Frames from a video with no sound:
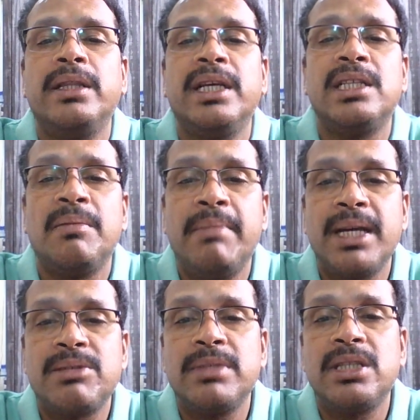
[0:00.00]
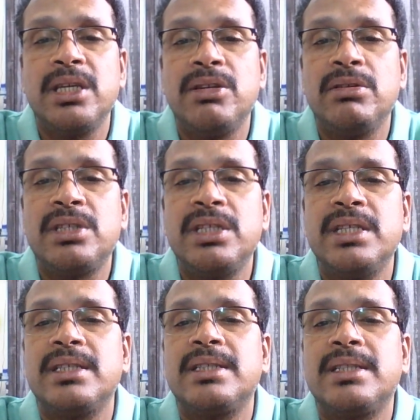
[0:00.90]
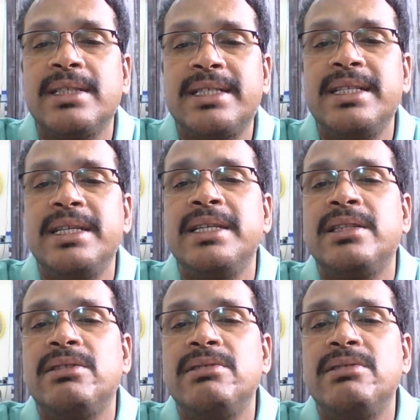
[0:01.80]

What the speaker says: then some basmati, you know, CSR 30,